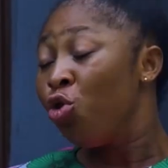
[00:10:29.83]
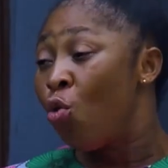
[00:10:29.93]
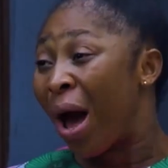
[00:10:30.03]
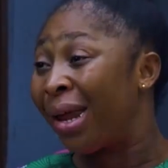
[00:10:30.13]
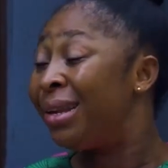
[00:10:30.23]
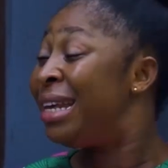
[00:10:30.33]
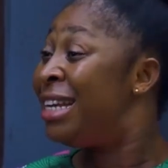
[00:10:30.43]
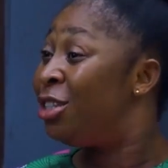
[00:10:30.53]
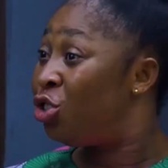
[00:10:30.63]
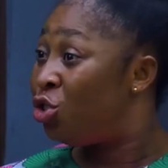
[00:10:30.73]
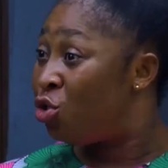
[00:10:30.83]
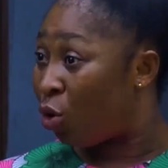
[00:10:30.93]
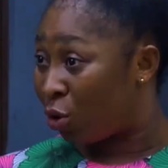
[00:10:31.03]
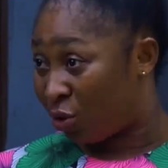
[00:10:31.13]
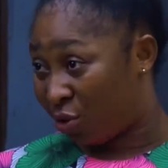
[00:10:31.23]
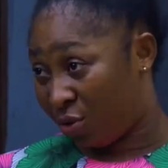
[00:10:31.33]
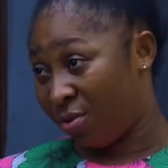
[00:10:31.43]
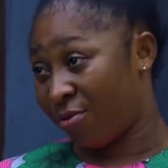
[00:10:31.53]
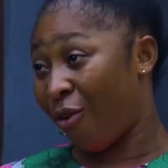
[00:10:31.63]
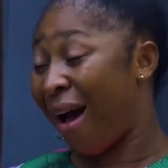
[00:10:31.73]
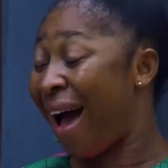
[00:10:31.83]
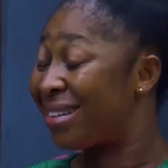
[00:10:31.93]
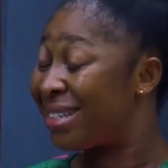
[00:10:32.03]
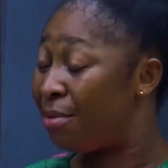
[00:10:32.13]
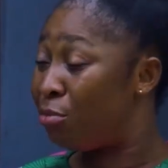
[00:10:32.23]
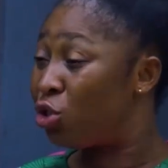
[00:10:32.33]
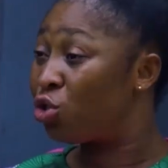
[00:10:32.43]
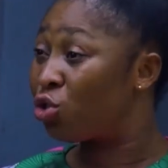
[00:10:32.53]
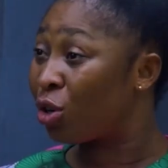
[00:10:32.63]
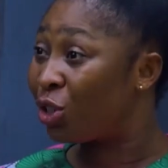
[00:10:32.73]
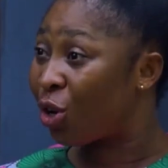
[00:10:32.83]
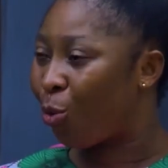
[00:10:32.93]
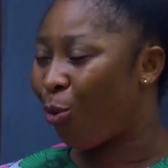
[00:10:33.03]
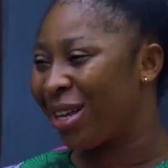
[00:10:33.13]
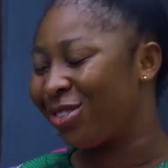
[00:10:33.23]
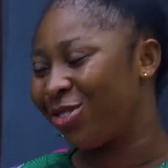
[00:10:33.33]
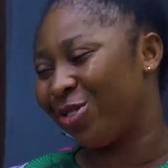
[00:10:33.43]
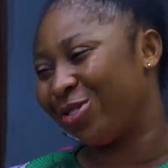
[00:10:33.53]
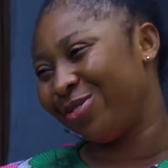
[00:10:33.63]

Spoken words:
You are an idiot for asking me such a question.